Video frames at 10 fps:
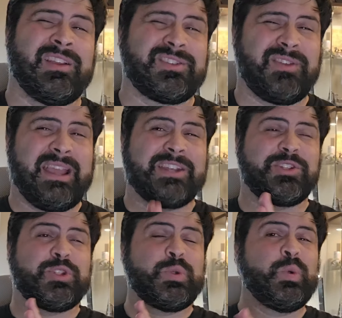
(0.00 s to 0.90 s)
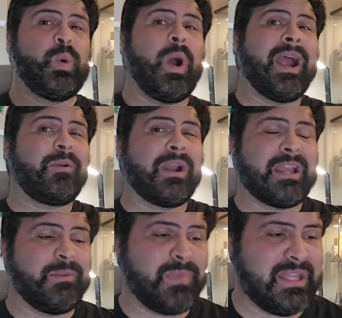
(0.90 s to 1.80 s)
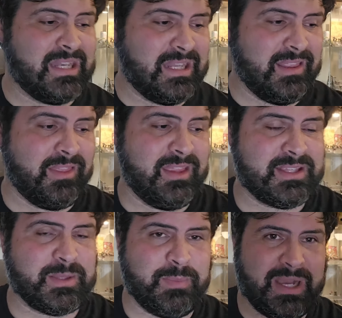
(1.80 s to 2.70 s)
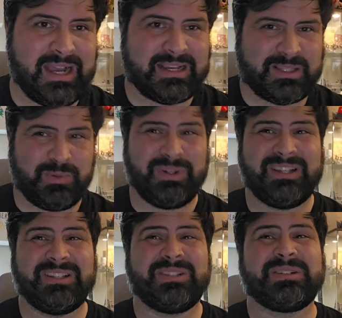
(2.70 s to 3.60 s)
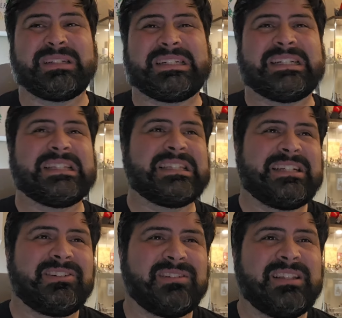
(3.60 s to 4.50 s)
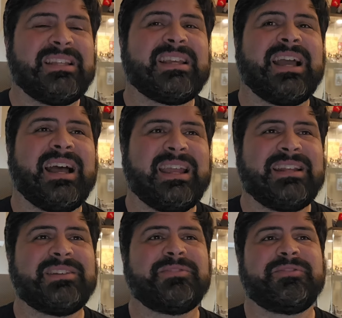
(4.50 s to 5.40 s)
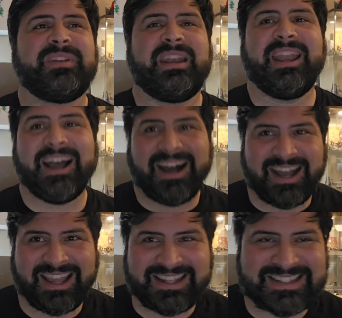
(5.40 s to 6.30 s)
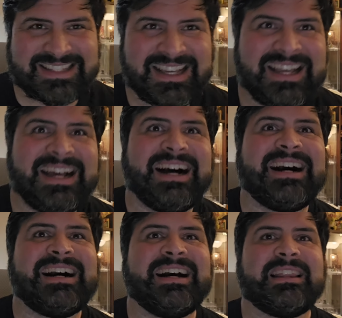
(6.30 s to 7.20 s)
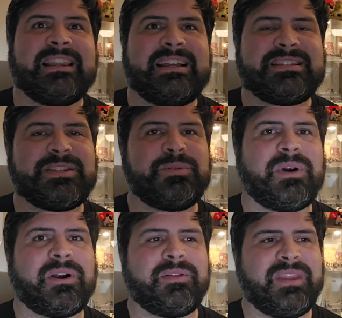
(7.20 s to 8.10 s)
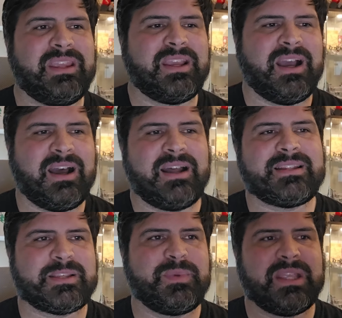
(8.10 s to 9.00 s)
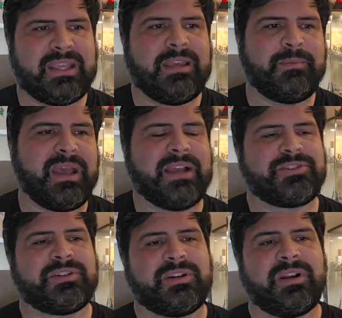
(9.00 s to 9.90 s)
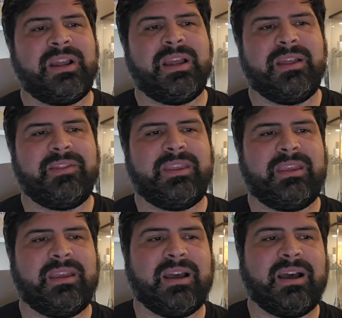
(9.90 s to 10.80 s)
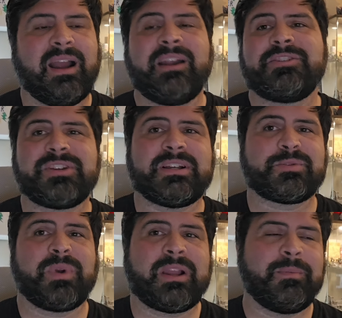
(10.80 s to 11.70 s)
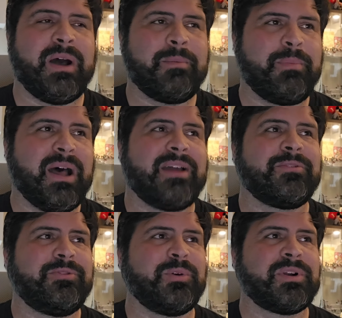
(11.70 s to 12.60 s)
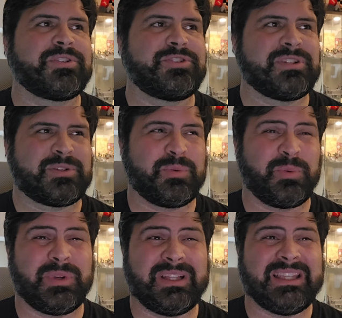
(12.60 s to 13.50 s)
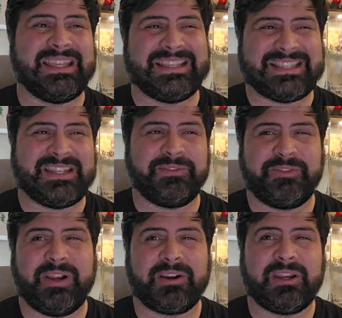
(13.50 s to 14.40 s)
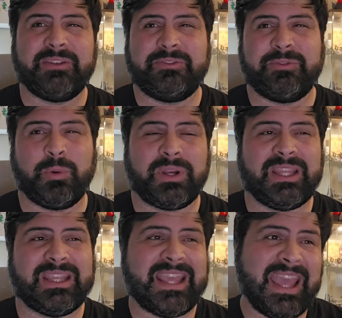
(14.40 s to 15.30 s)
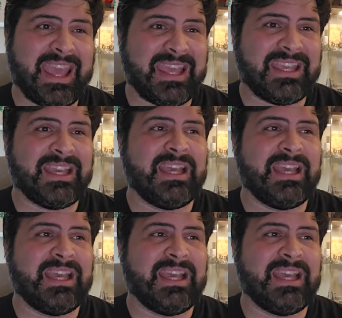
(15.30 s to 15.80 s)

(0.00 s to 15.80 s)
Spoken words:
So yeah, do I recommend this box? Well, clearly kind of not. Unless you are the consummate kit basher, the Ironjawz Wrekkamob Battleforce just really isn't very 40k.